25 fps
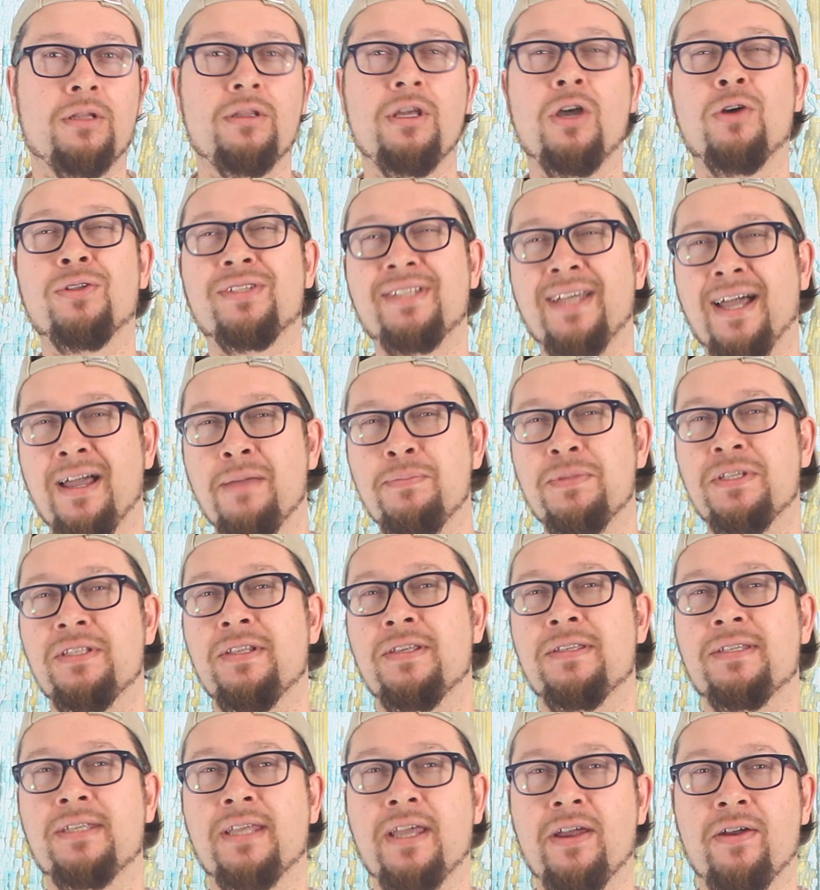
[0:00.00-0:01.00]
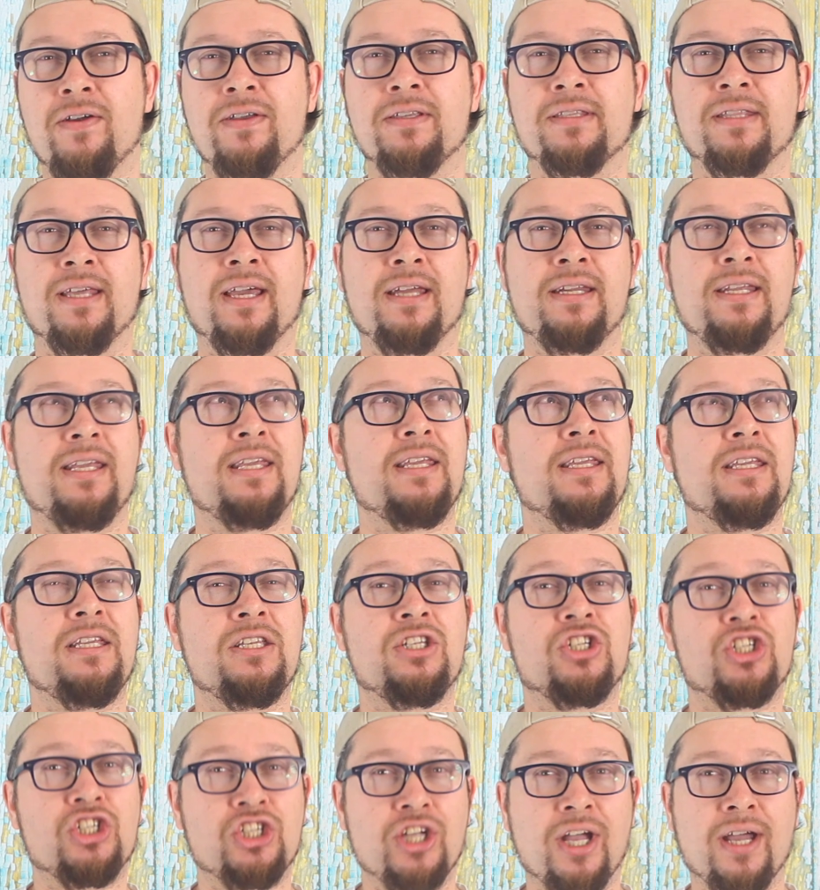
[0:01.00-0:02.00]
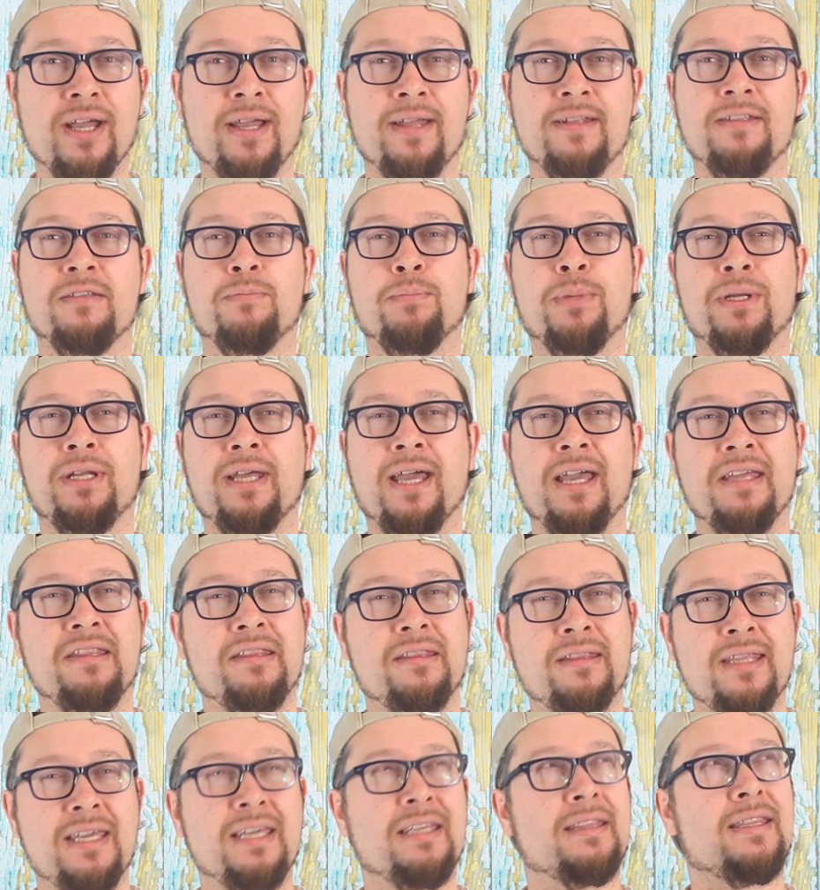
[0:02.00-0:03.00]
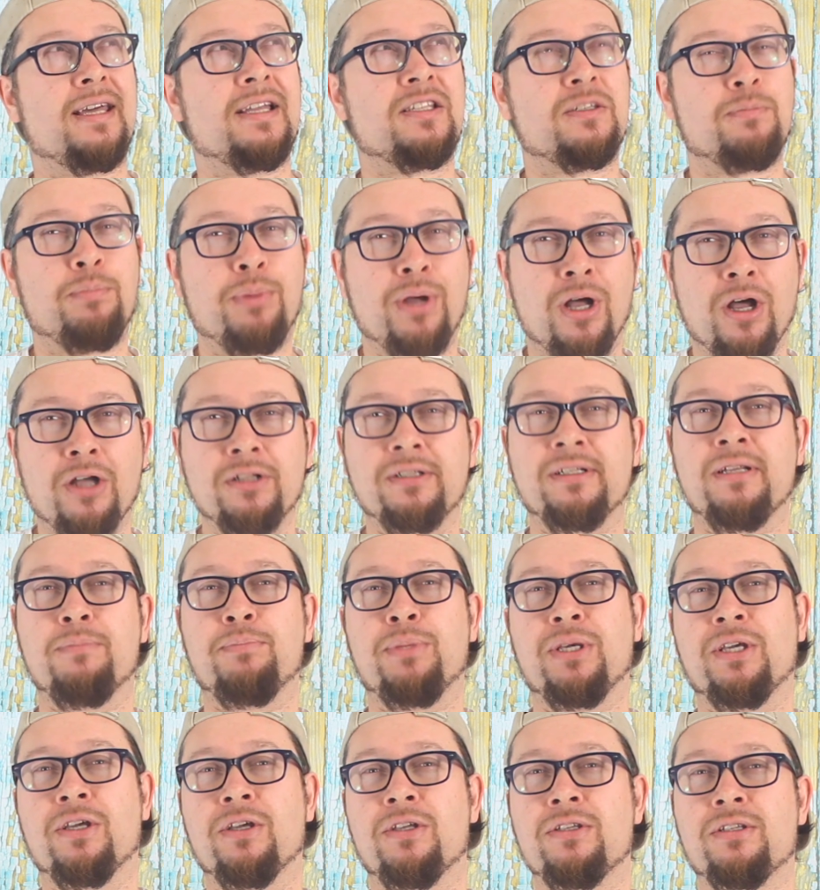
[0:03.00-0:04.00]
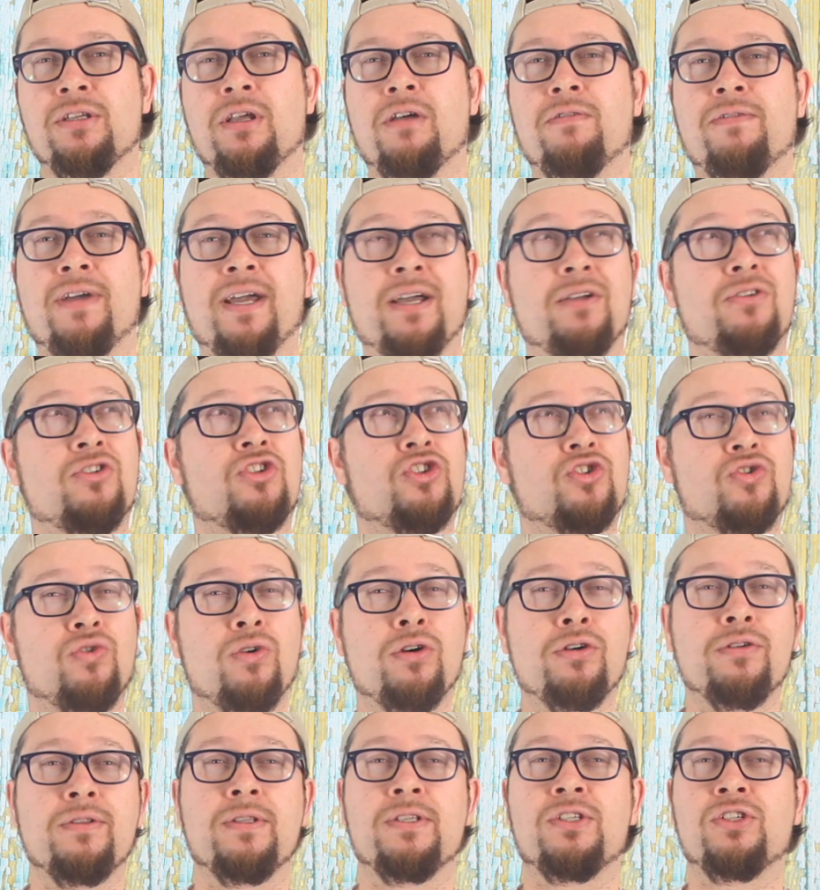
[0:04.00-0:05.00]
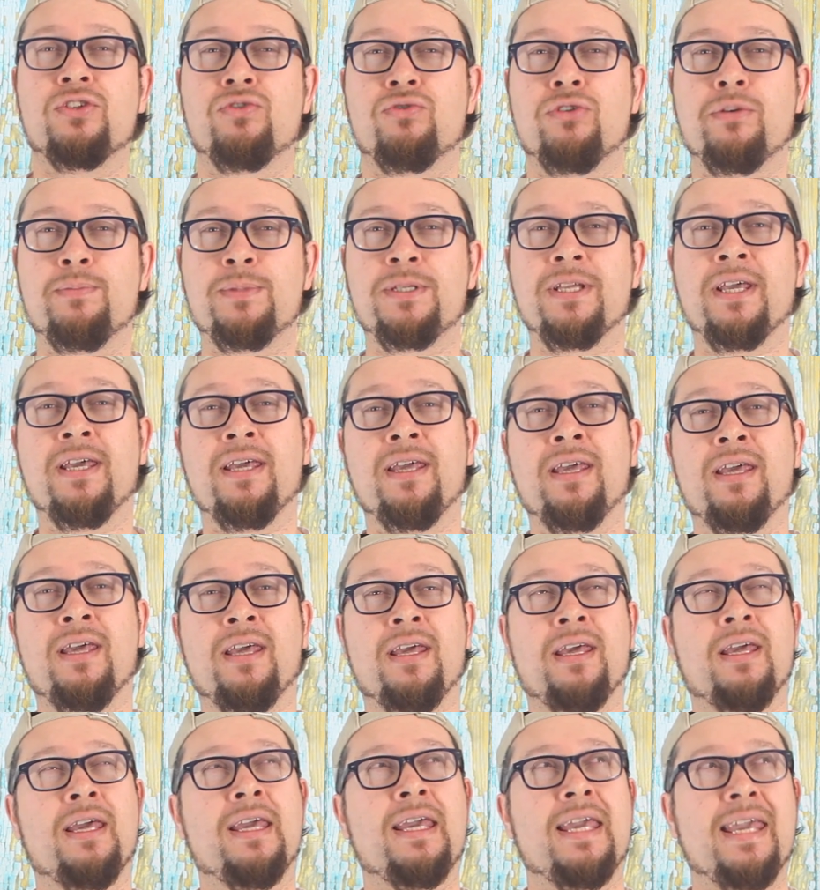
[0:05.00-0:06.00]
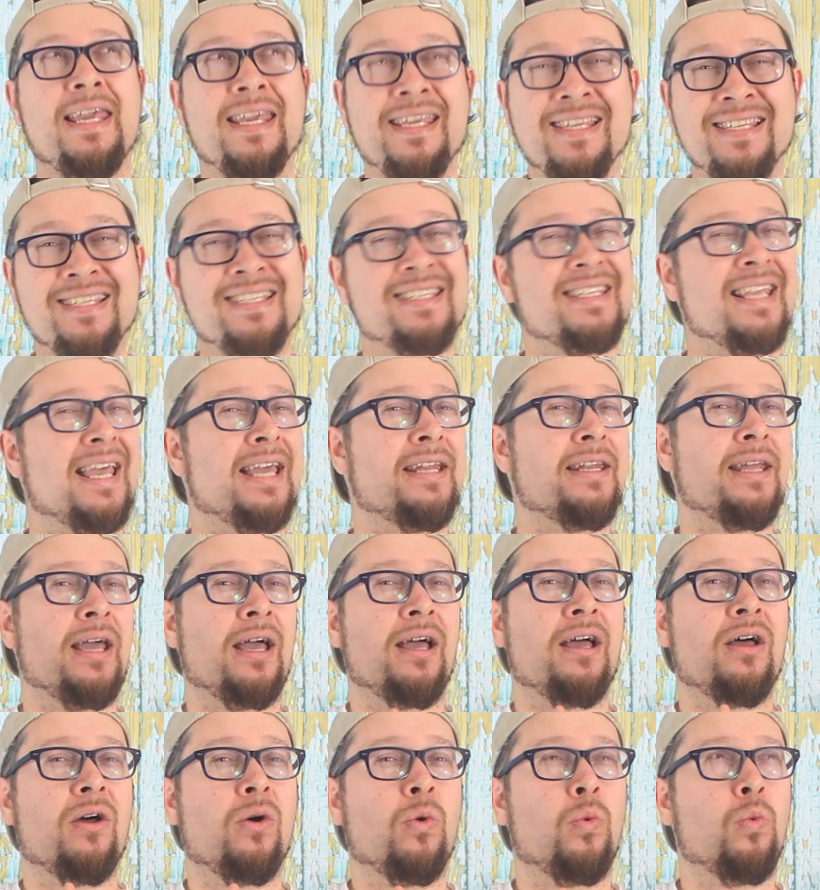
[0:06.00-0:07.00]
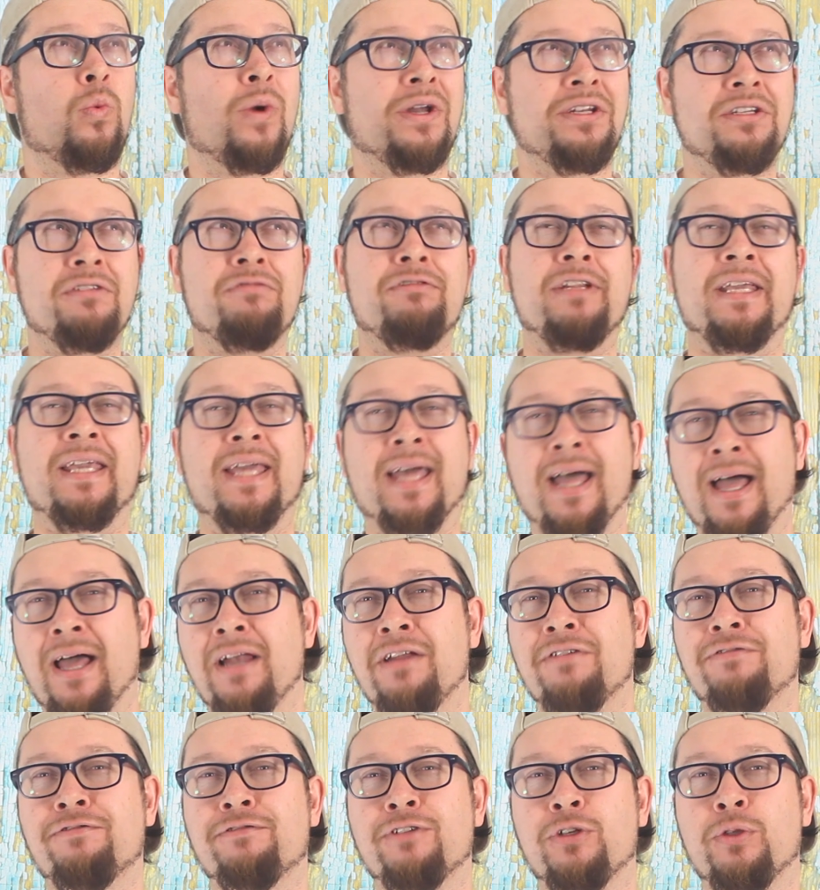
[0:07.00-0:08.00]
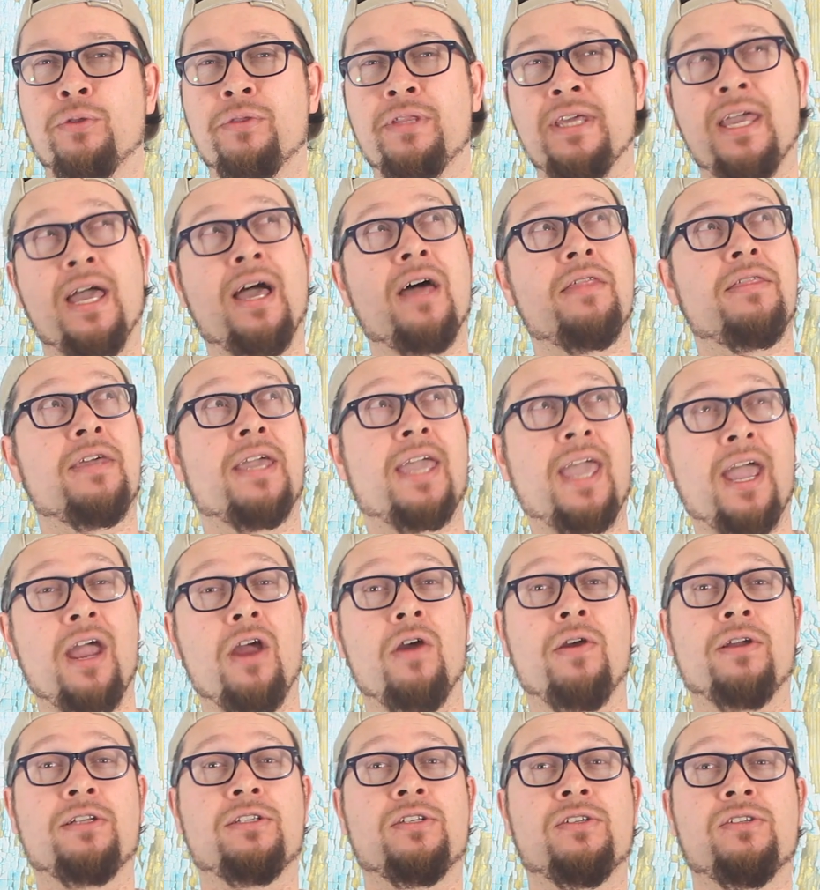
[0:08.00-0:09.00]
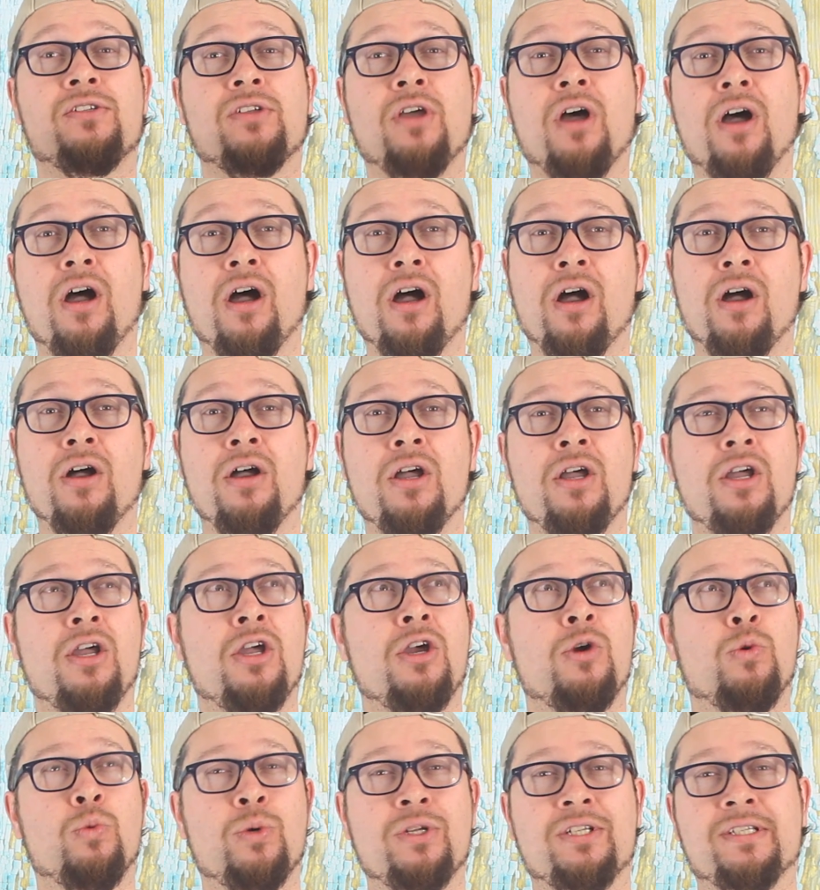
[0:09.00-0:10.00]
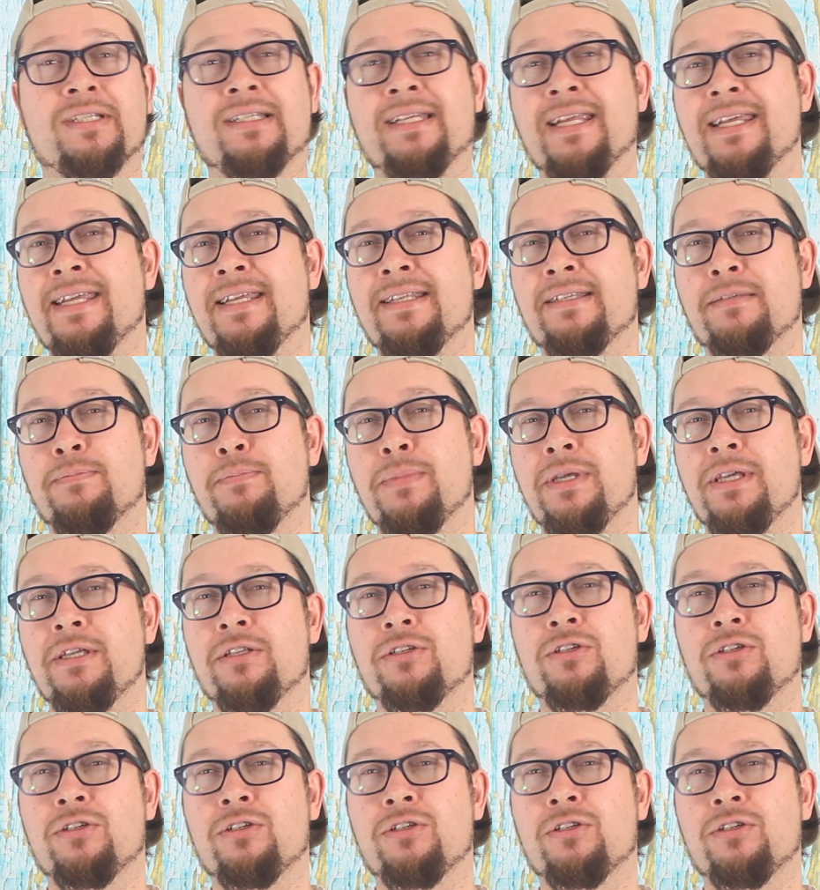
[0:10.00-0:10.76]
There are times in this series that he shines, but I think that's partly because of how strong the script is and how wonderfully colorful the other characters are, which leads me